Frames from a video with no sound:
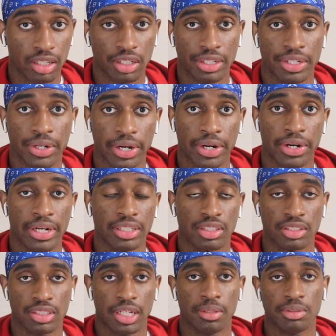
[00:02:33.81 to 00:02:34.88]
clean your hair at the
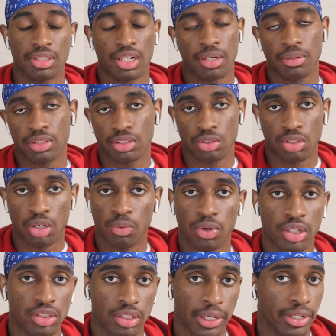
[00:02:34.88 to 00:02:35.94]
same time, because you don't
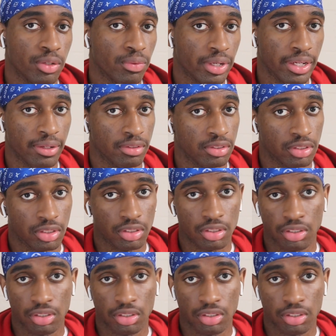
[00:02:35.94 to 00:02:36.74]
want dirty waves.